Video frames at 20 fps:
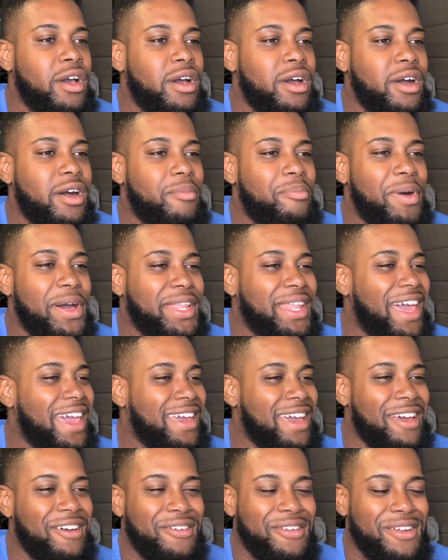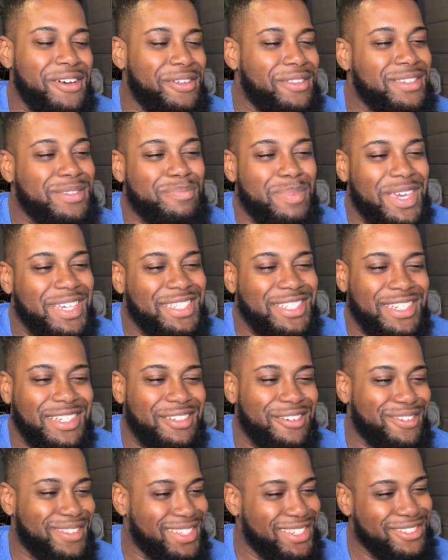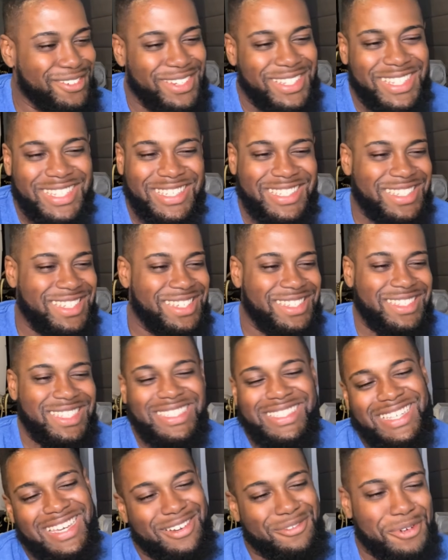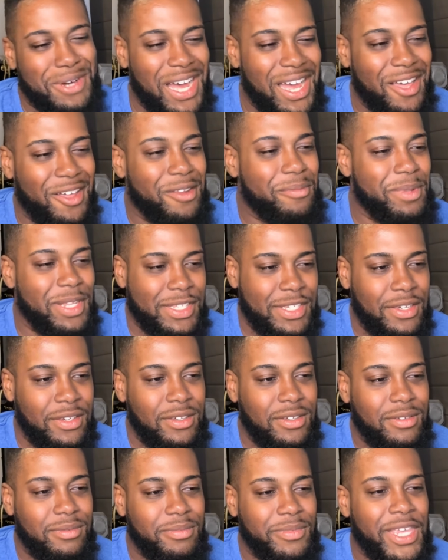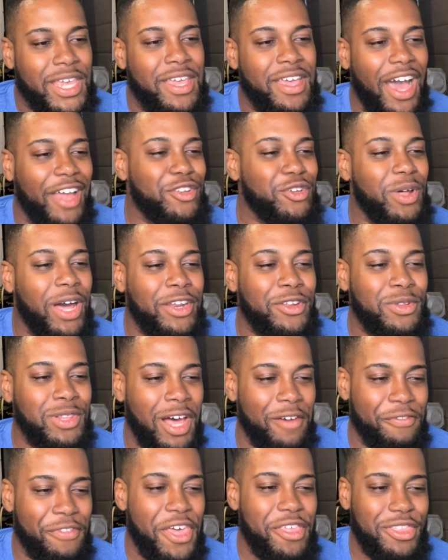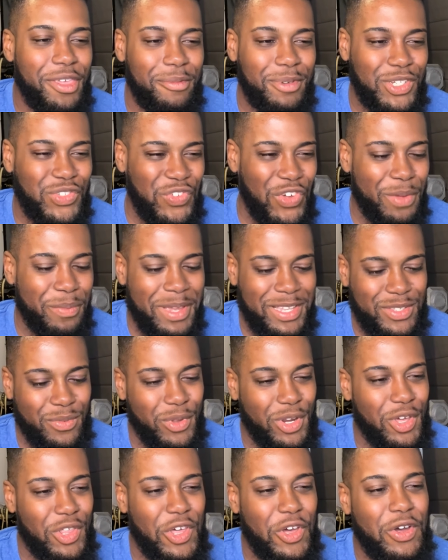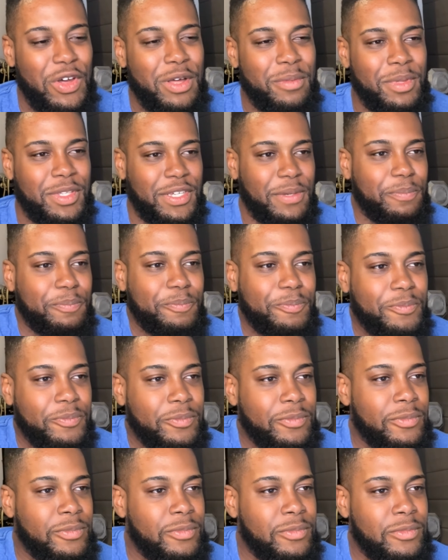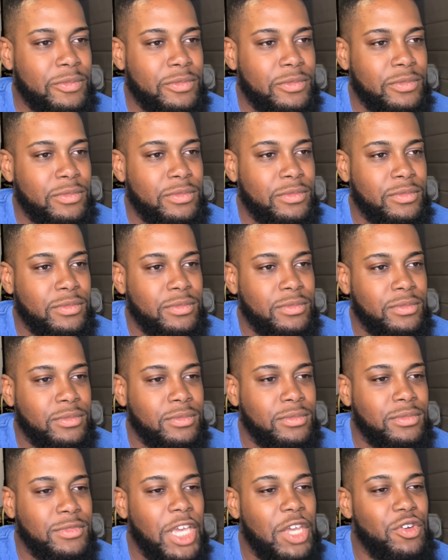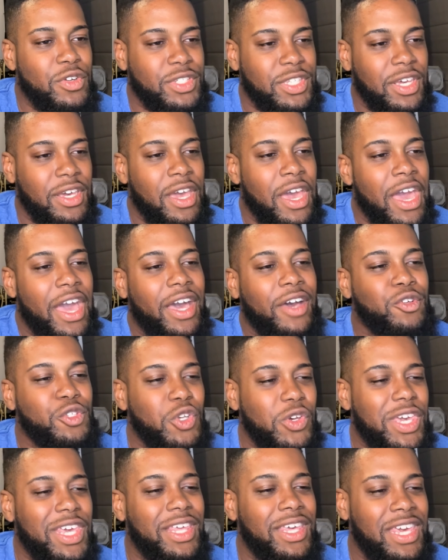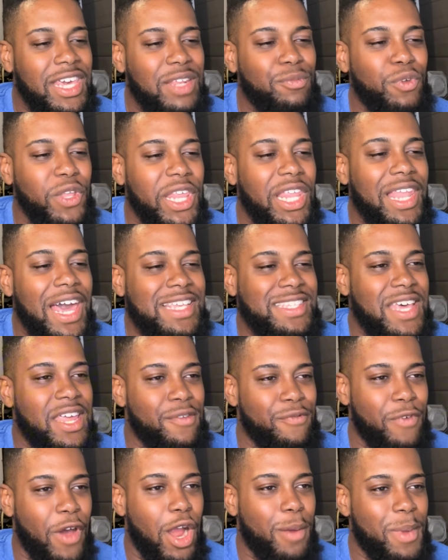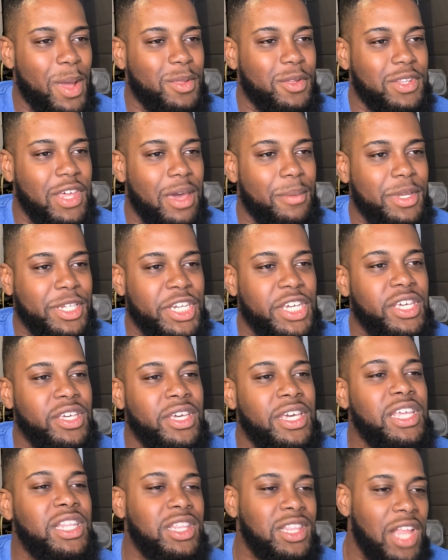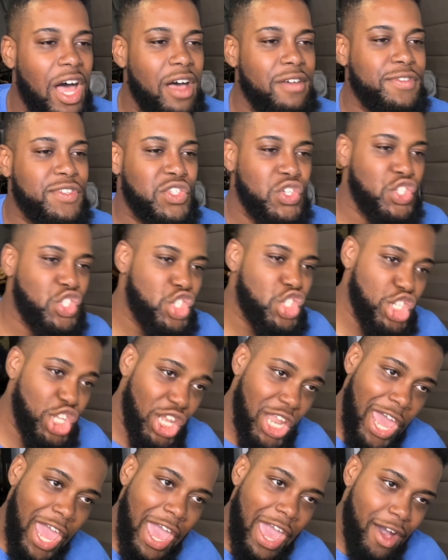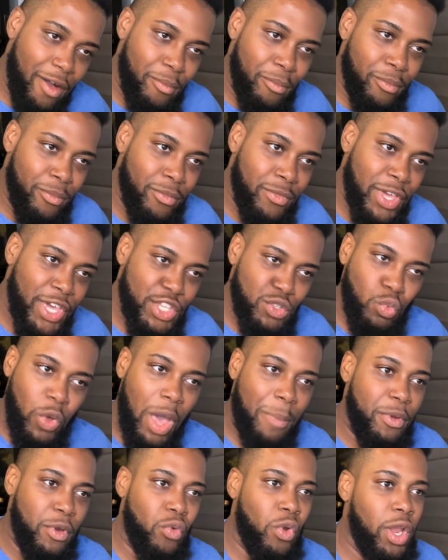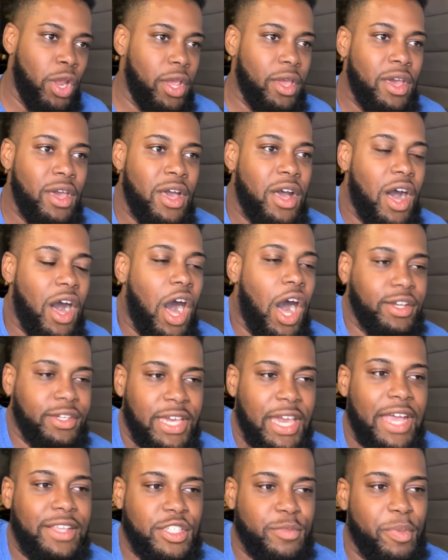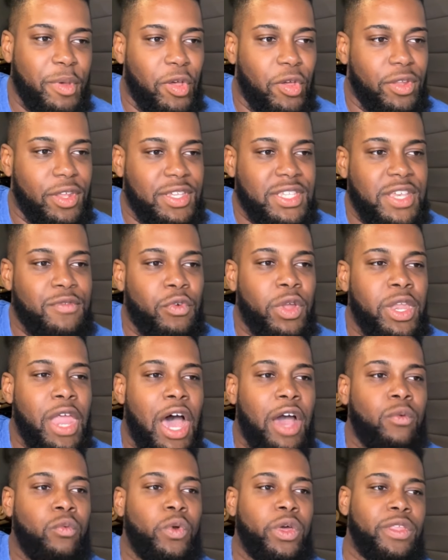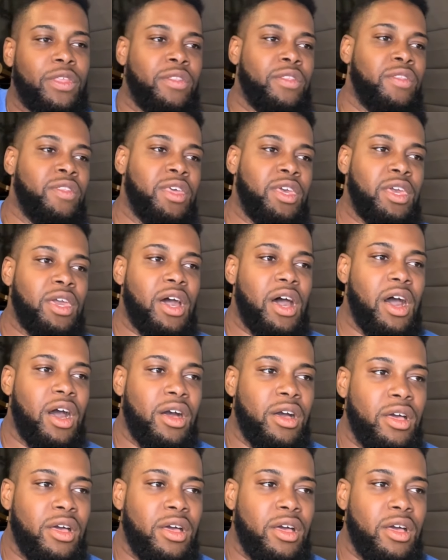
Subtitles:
But, like, I don't know, this base Shin going, that's kind of wild. Let's see. I do love them just falling past the window, though. Let's see. Interesting. Uzuki, he really likes that environmental damage. He loves to slam his weaponry against buildings, even when not willing the